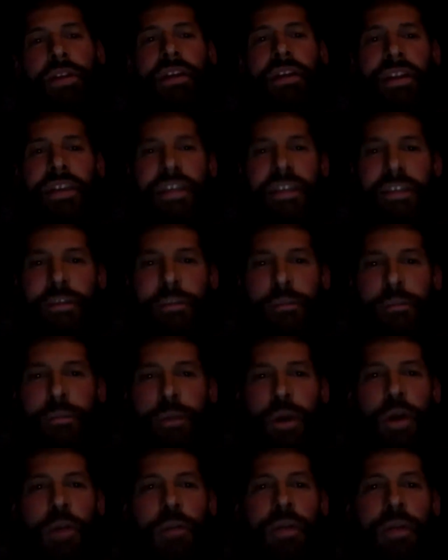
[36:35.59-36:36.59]
the
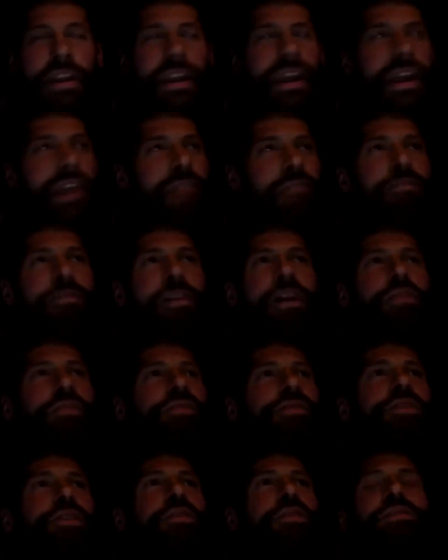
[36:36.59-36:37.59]
moment it felt so
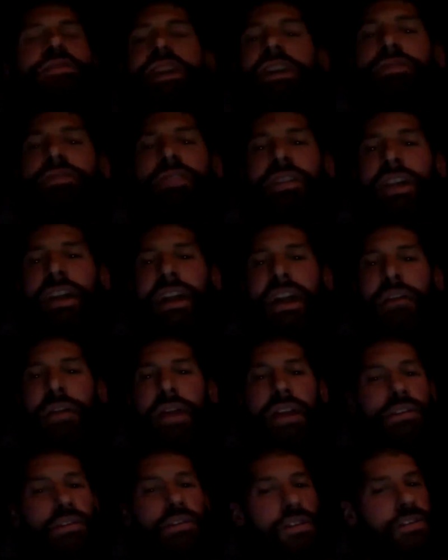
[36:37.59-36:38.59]
different like i ran through
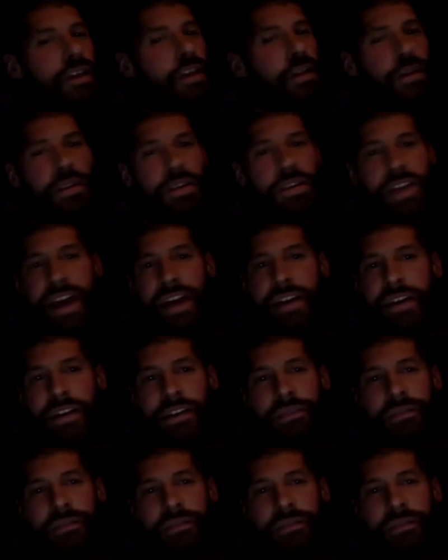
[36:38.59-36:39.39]
the tunnel a thousand uh,